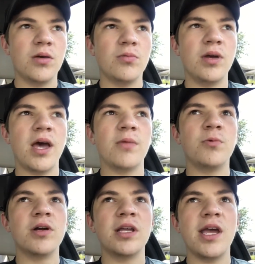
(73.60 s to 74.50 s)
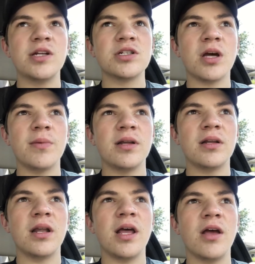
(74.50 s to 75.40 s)
We had one gauge come in
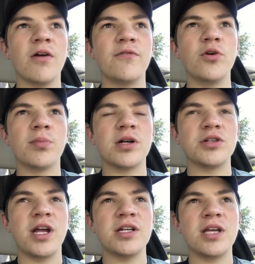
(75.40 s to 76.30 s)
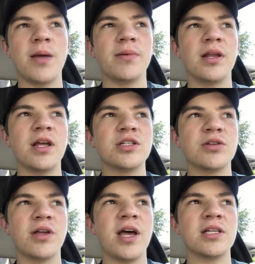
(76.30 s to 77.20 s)
today. Our fuel pressure gauge came in today, so
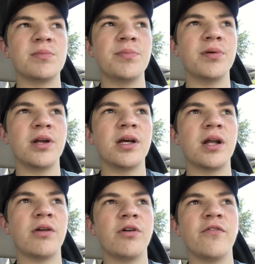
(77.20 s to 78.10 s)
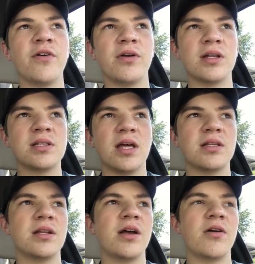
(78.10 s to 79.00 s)
that has to be put in. I don't know if I'll get to that
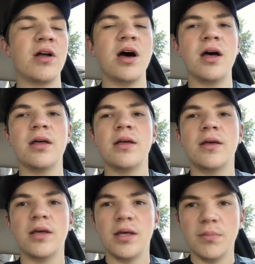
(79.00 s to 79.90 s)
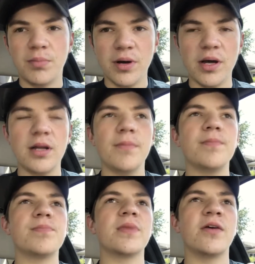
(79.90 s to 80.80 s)
today or not. But
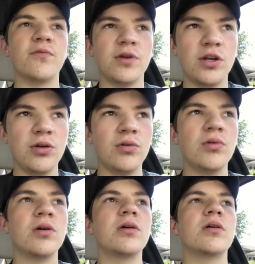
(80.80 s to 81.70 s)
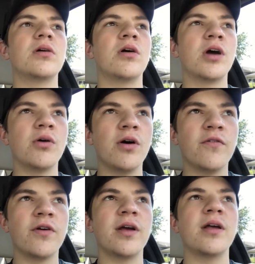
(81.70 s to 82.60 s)
if we do, I'll go
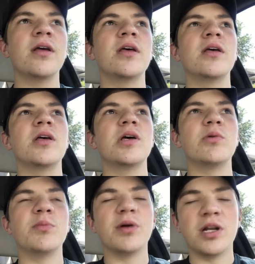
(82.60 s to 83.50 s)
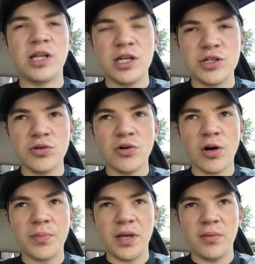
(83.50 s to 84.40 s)
over it. We put a digital
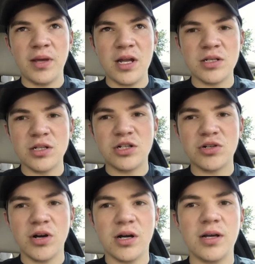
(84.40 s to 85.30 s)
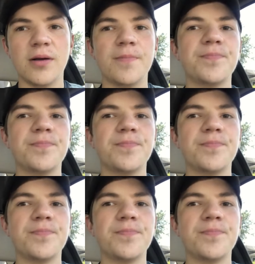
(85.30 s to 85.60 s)
RPM gauge in the truck,